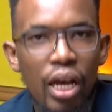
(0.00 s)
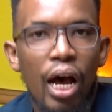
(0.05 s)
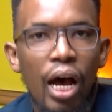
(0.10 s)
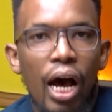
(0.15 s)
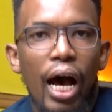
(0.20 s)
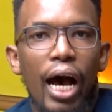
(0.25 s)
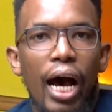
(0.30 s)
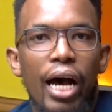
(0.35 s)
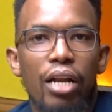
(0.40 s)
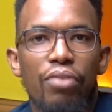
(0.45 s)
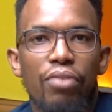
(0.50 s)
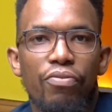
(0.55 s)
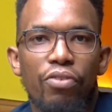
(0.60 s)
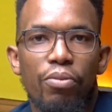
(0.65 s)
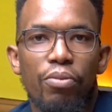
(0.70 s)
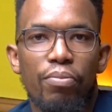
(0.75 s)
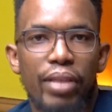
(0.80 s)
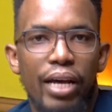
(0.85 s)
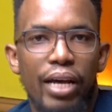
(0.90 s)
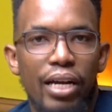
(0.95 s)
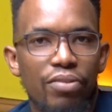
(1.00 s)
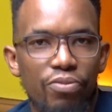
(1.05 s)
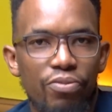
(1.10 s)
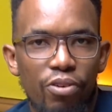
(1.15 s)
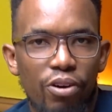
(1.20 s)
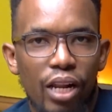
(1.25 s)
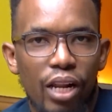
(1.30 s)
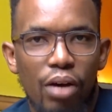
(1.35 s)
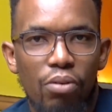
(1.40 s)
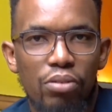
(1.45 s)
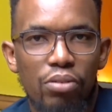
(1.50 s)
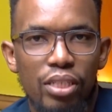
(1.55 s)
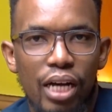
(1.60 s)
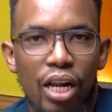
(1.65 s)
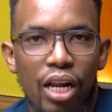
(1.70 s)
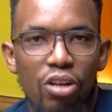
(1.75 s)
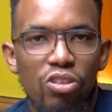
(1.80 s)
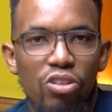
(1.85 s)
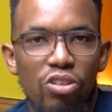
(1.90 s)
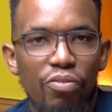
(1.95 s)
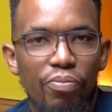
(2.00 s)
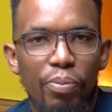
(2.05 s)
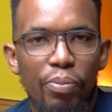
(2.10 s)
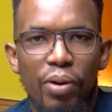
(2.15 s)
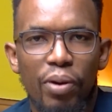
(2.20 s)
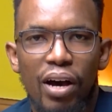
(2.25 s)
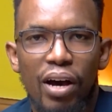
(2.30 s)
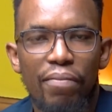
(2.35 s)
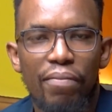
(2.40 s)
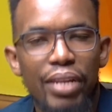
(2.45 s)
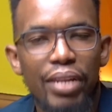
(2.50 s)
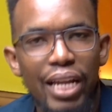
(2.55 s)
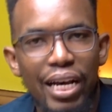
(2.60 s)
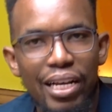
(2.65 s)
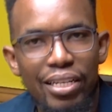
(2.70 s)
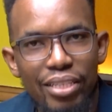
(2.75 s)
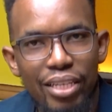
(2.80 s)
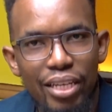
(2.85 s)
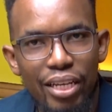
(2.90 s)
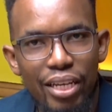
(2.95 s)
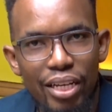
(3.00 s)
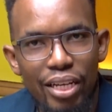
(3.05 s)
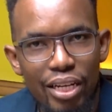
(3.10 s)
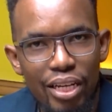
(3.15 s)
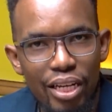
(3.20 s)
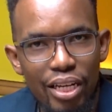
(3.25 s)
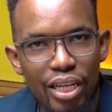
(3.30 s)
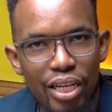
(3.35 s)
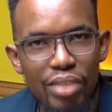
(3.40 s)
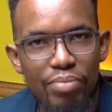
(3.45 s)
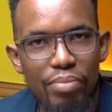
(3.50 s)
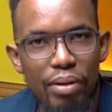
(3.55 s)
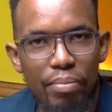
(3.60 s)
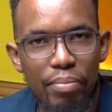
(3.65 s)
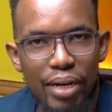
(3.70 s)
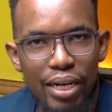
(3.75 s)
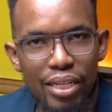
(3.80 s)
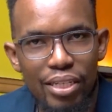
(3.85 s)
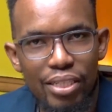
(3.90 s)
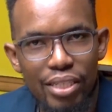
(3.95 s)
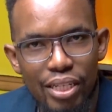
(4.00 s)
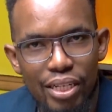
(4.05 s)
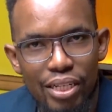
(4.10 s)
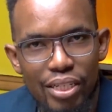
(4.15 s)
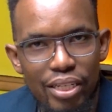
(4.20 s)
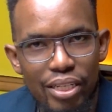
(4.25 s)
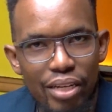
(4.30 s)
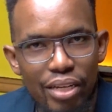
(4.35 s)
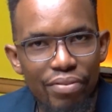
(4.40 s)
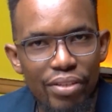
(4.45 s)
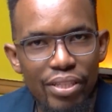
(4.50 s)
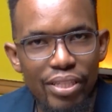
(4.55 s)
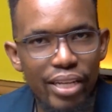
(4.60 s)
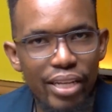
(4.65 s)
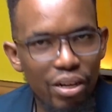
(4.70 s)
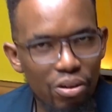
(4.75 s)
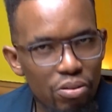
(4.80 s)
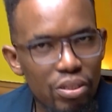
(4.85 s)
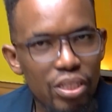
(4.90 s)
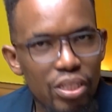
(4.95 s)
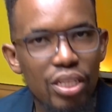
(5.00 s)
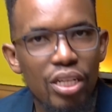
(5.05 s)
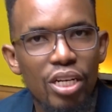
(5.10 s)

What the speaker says: And from that fallout, a lot of people have been asking, is my money still safe in Saccos?